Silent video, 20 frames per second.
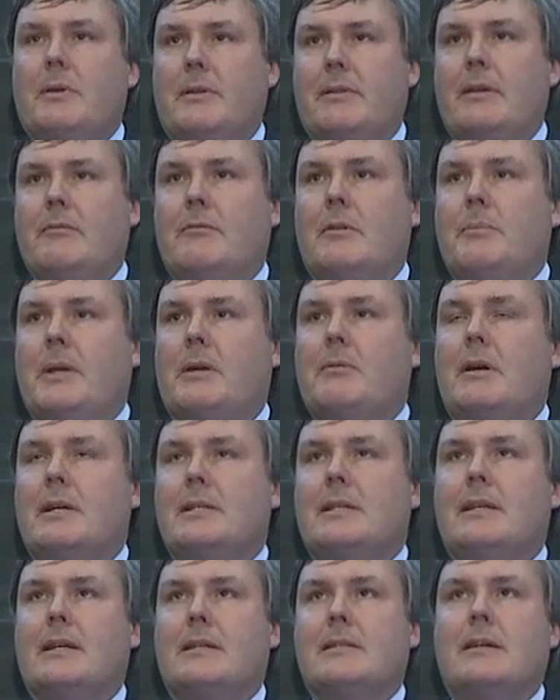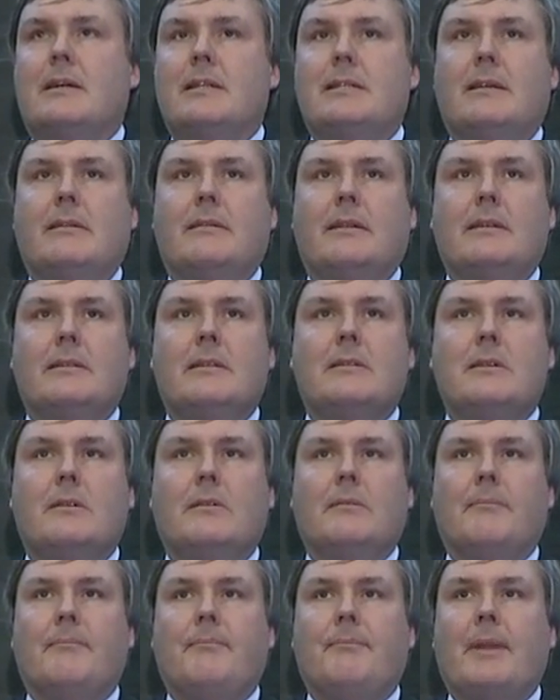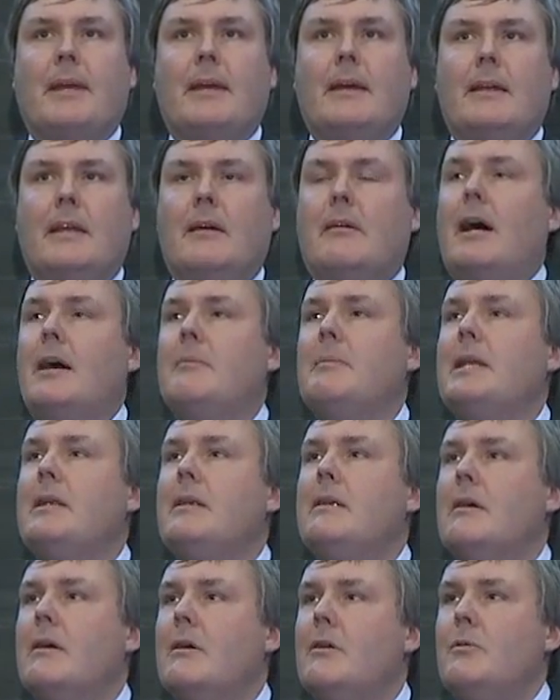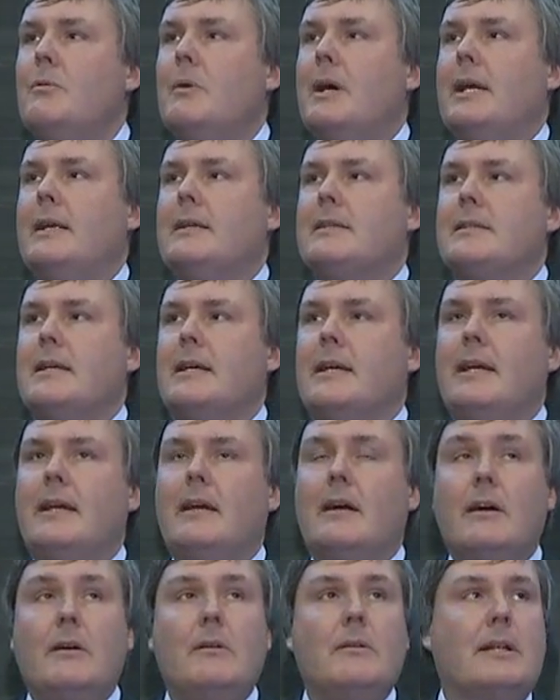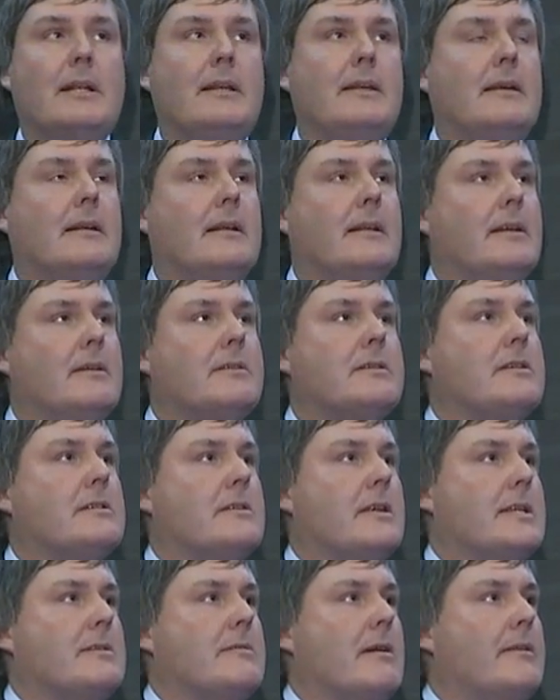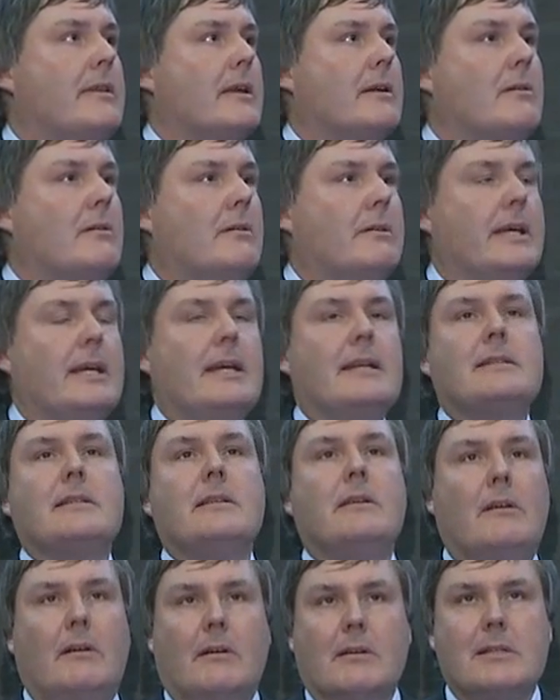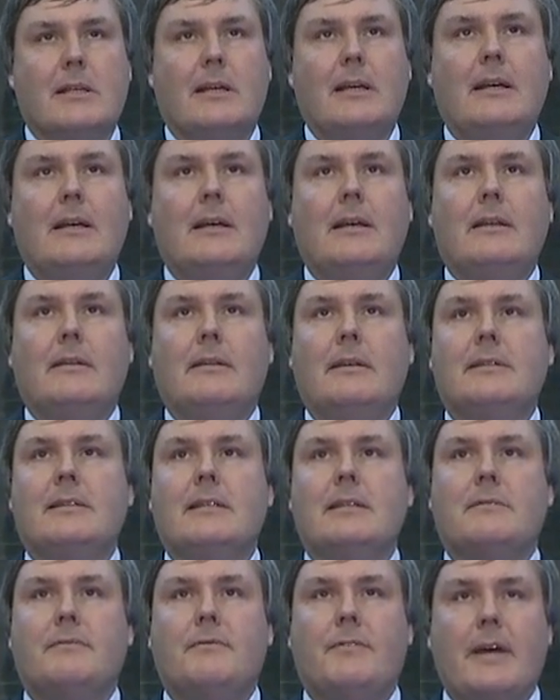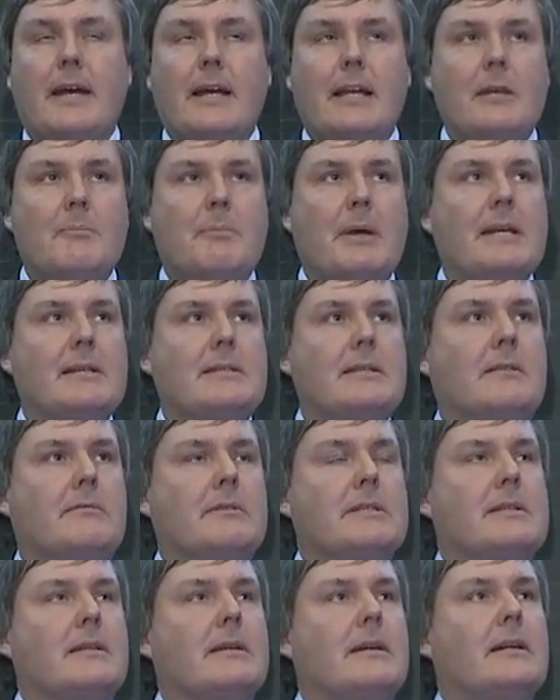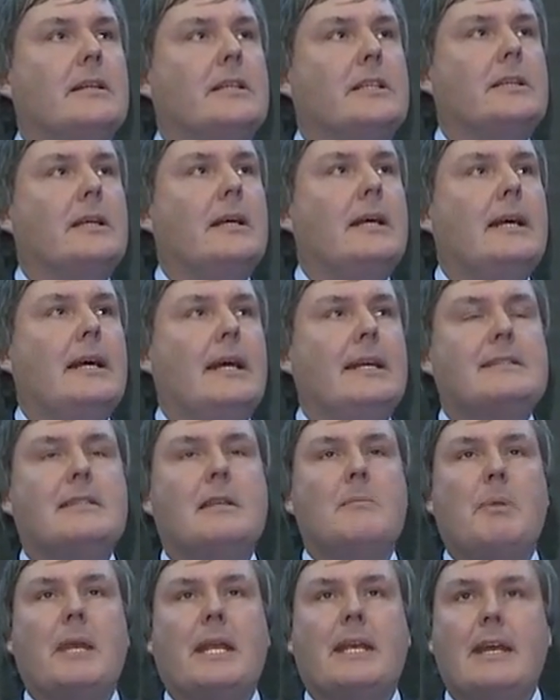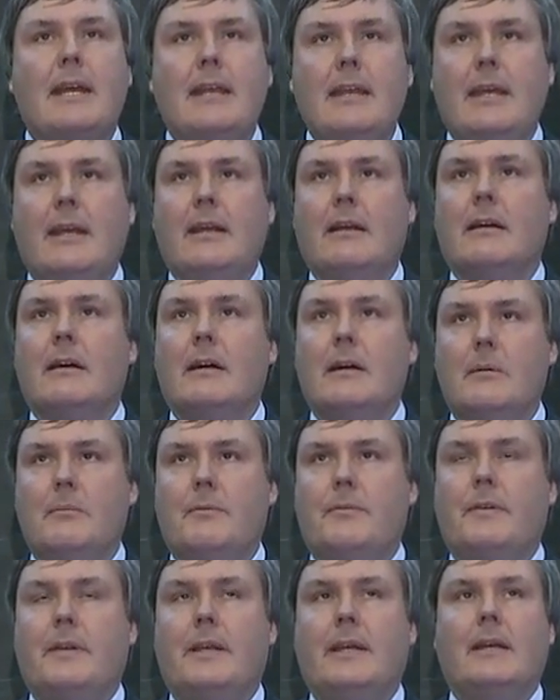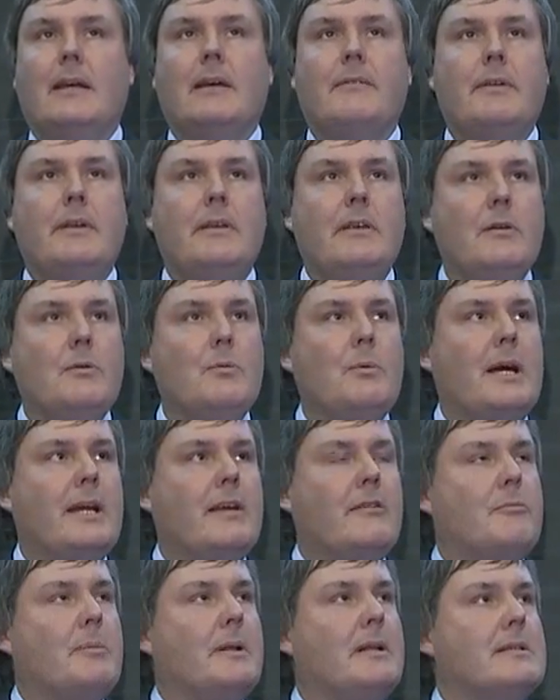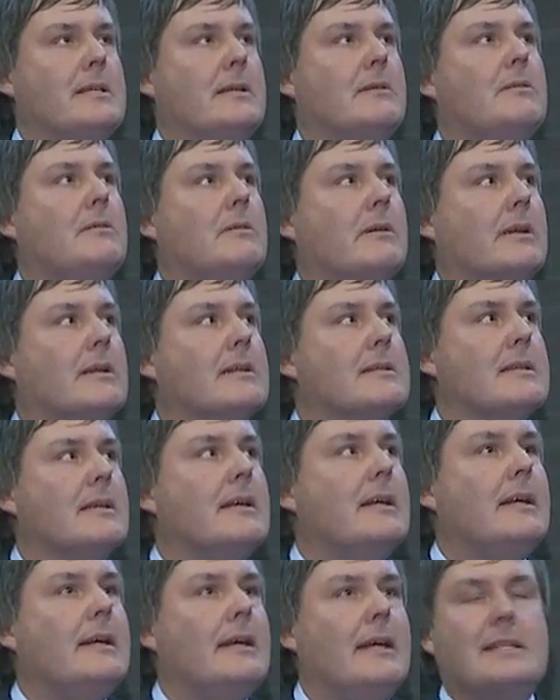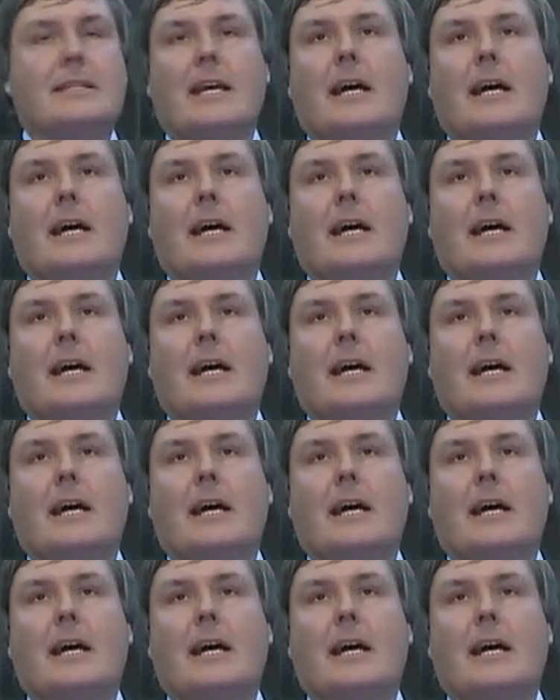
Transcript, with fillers: we think would be quite an exciting thing to do. Now, I'm in no way saying, oh, clinical use is just around the corner. It's not. This is fairly basic research it's the beginning, hopefully, of a new way of building organs. It's